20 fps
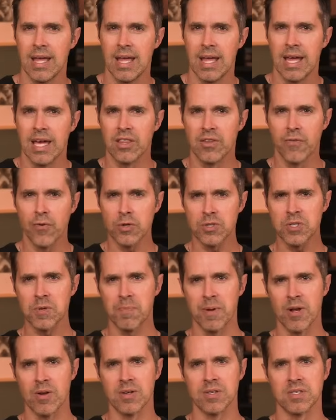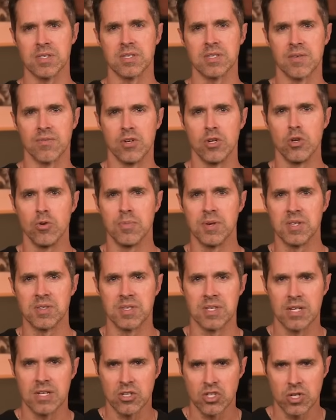In the first appearances of Anubis
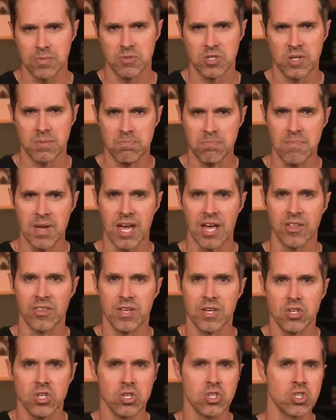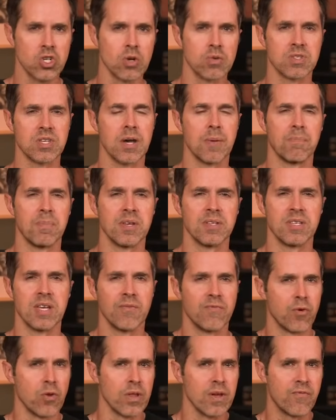in Egyptian myth, he just shows up as a
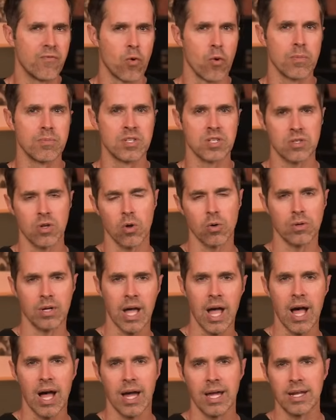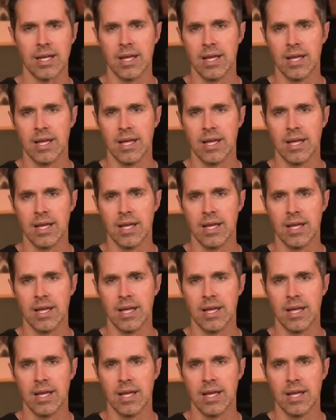fully formed adult god.